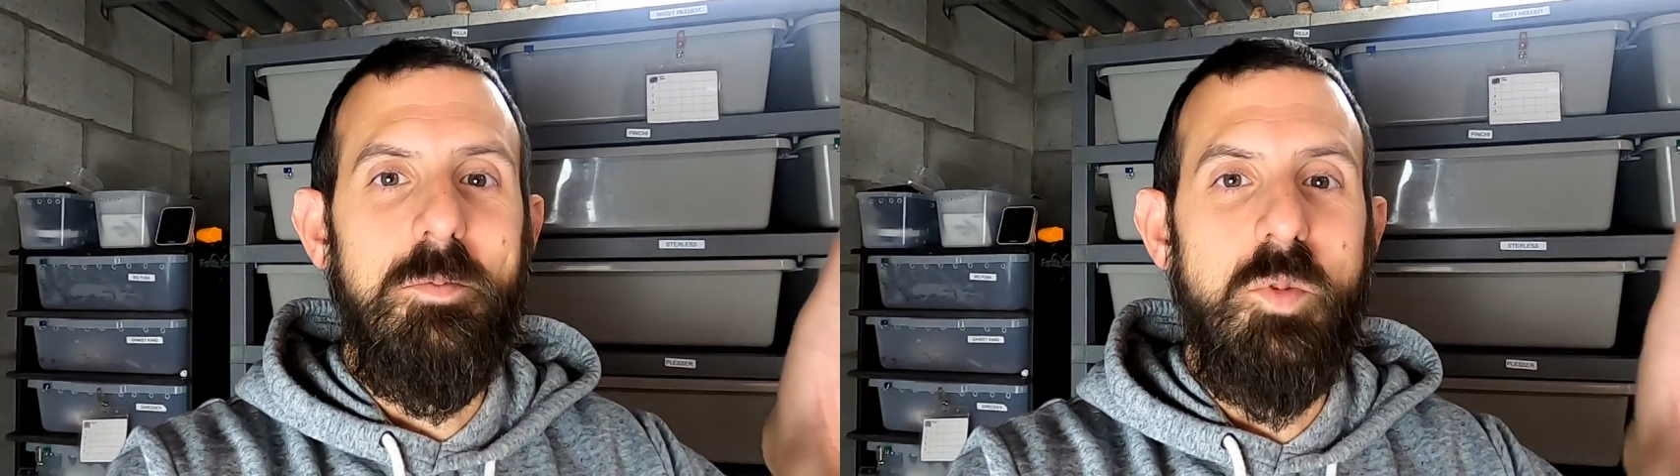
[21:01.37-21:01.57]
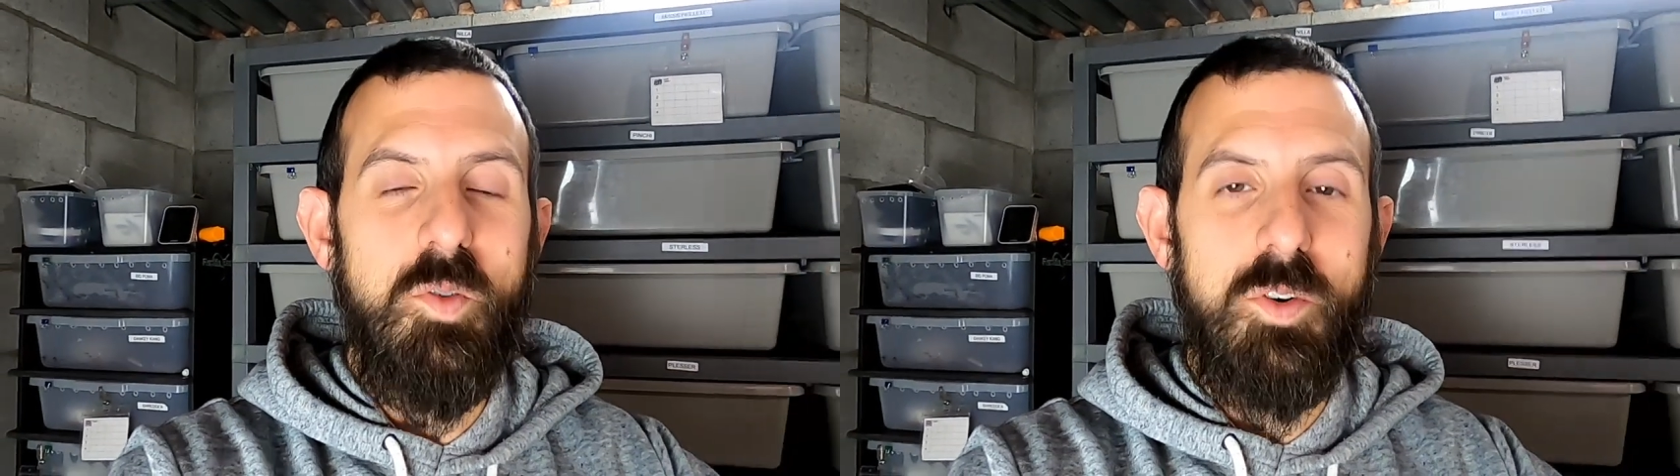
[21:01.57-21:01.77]

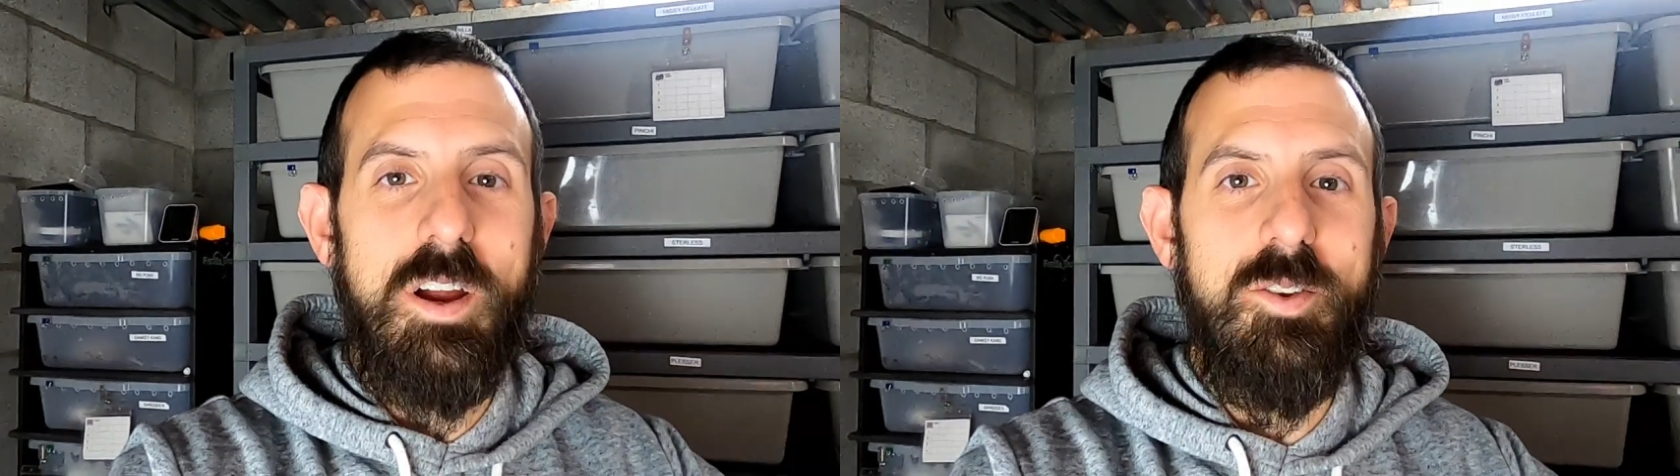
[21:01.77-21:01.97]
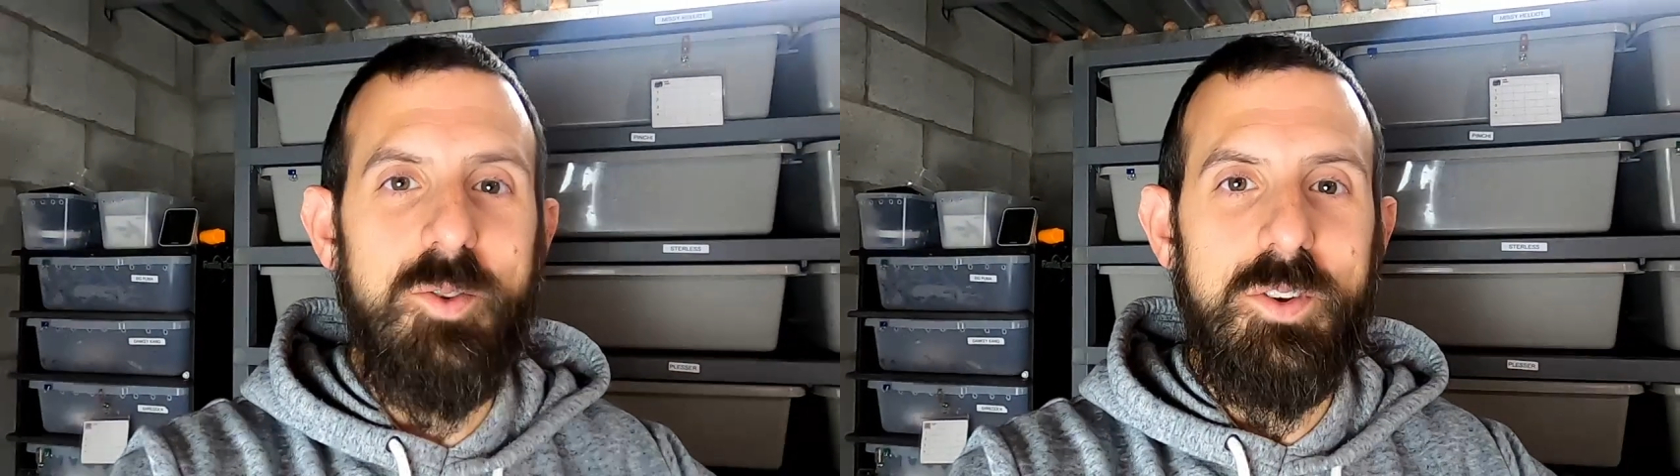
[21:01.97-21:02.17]
moving
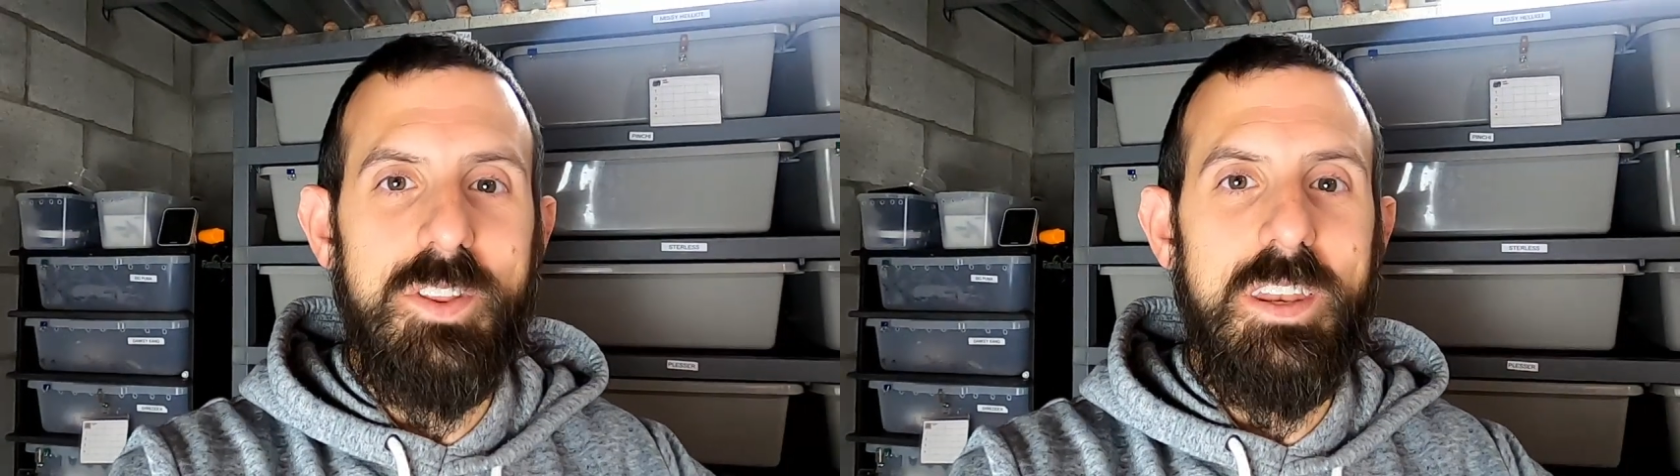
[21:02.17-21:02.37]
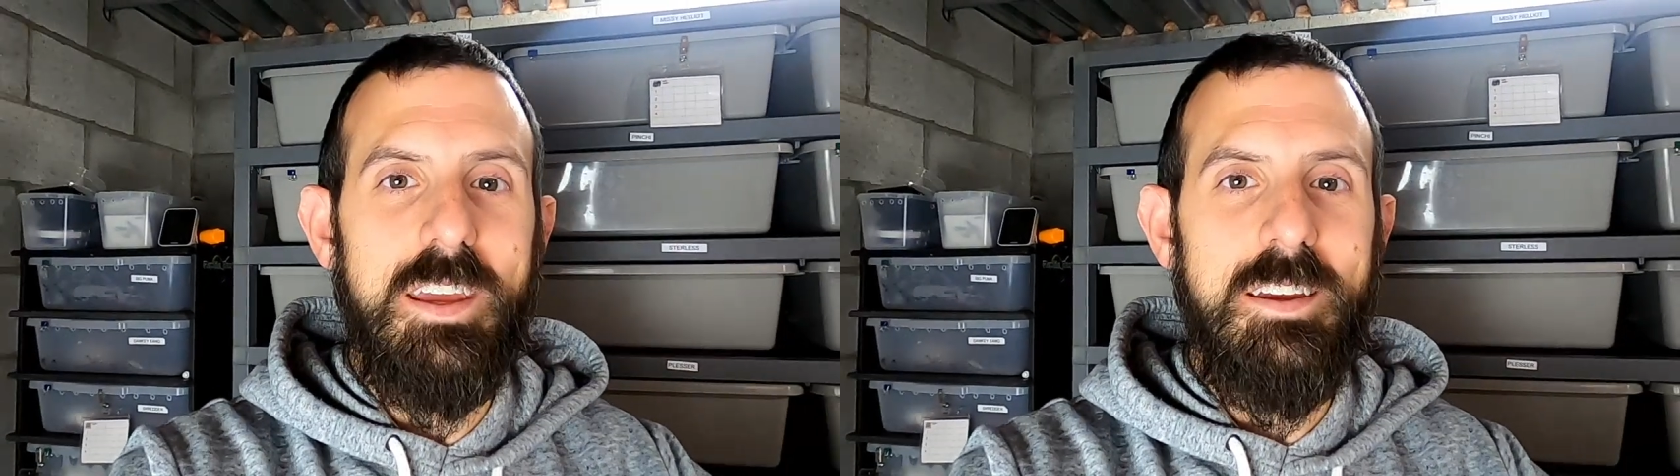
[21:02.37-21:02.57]
around
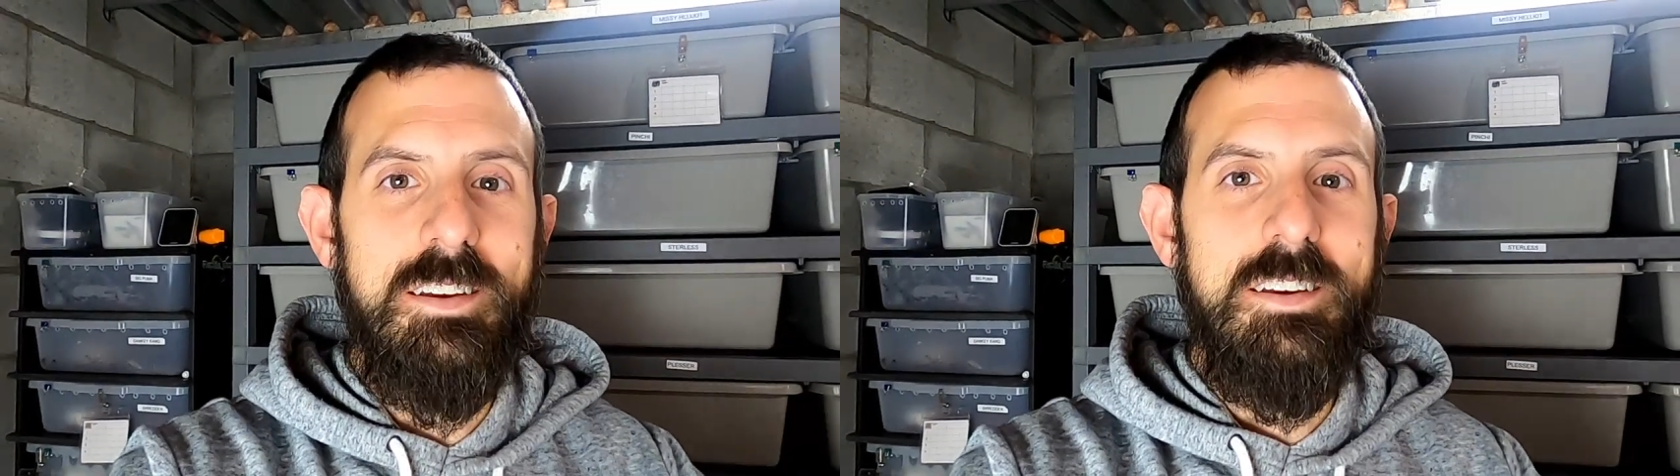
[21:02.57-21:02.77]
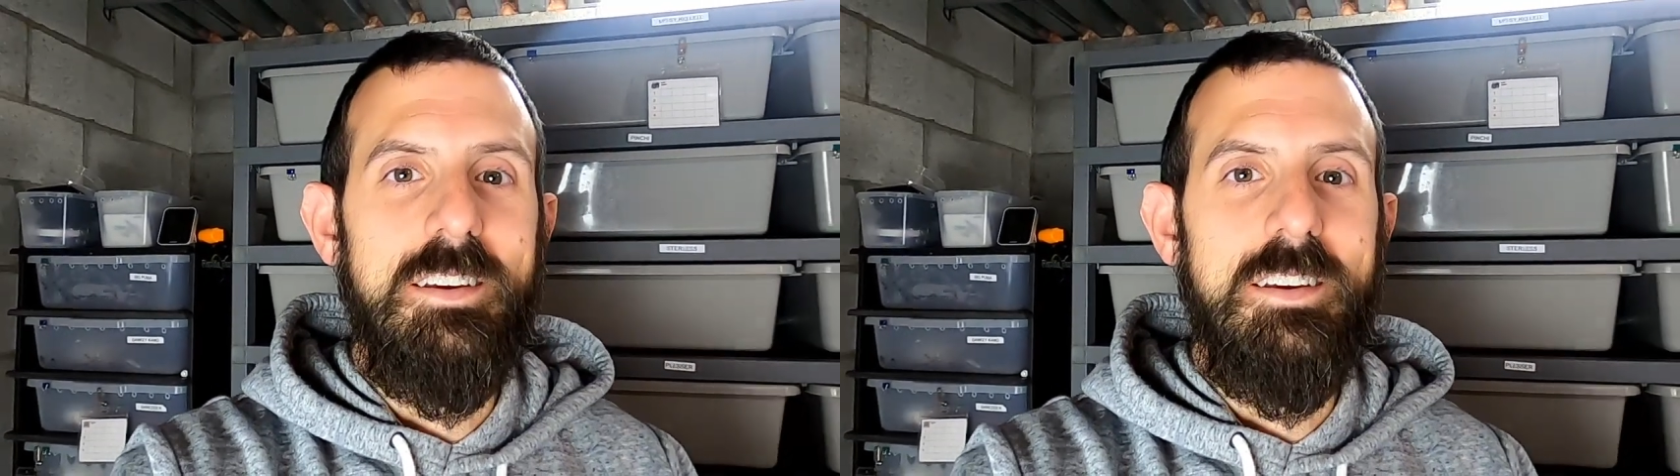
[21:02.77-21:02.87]
during the day.